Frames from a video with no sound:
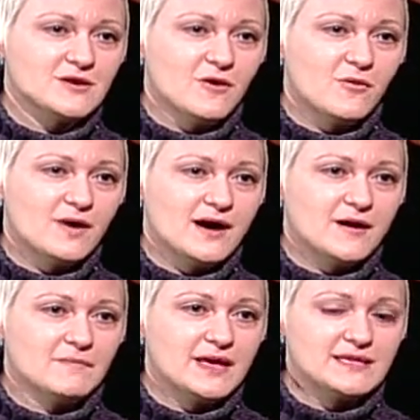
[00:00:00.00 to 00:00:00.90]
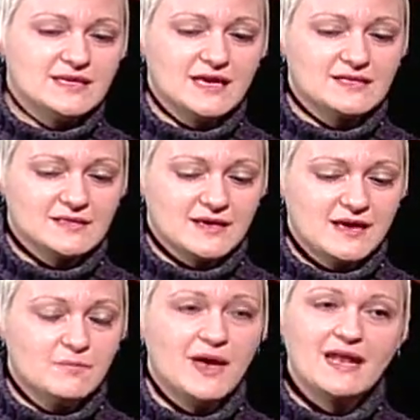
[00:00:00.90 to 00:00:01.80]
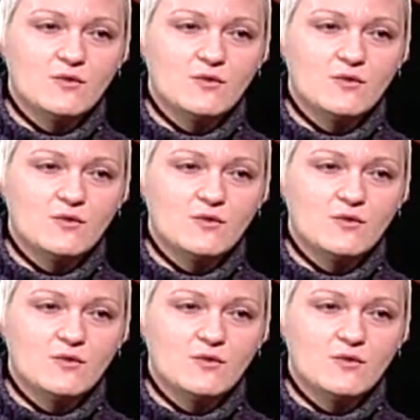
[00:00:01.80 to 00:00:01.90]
So it's in many